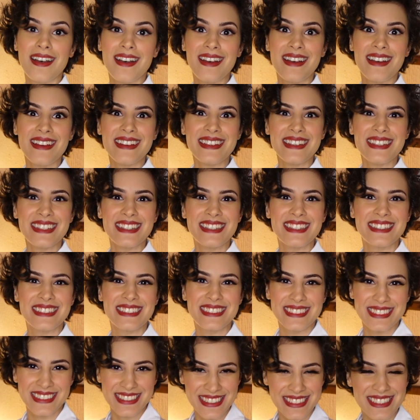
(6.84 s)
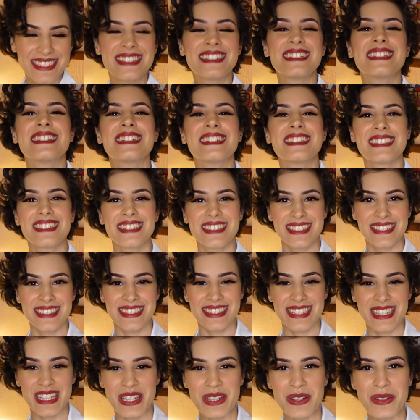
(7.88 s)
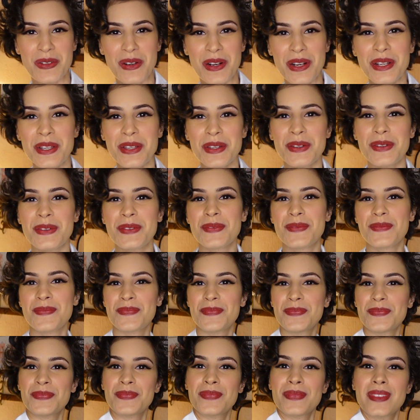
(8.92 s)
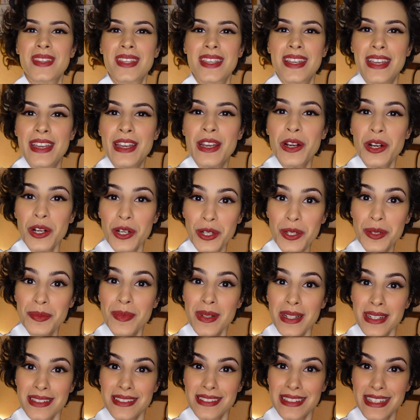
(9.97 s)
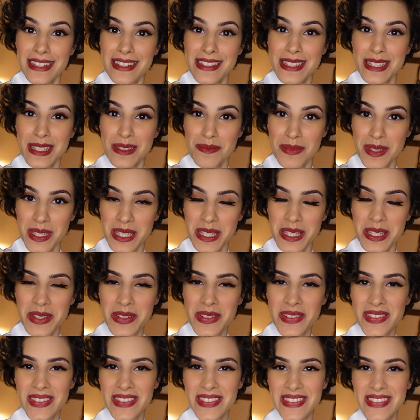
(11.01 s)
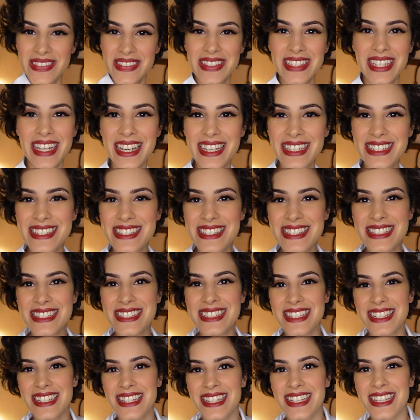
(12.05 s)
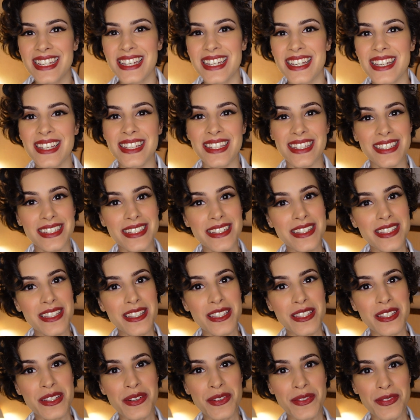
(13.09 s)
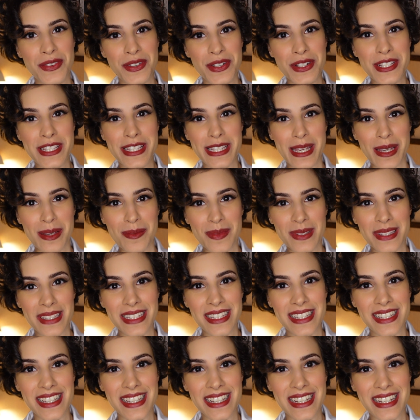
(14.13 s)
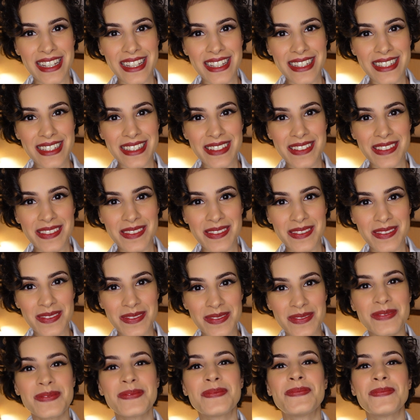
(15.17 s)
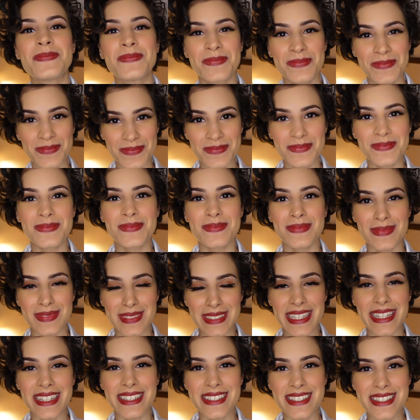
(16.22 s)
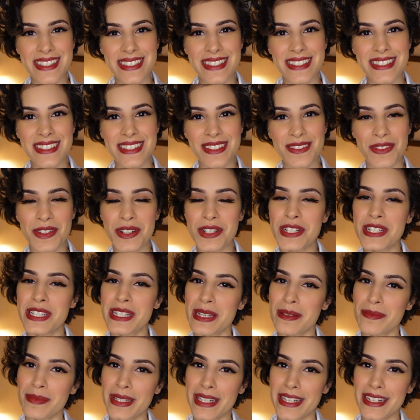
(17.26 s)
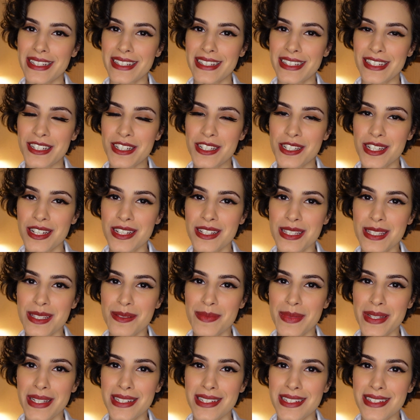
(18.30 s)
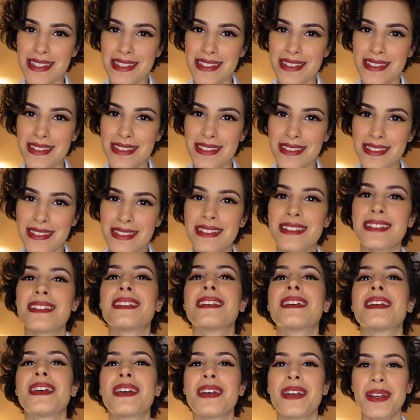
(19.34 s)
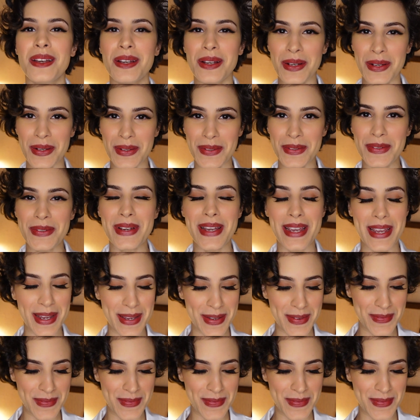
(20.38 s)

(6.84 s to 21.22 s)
Hi, how are you? Irma, nice to meet you. Yes. Is this your first time in the clinic? Yes. First time getting an adjustment? Okay.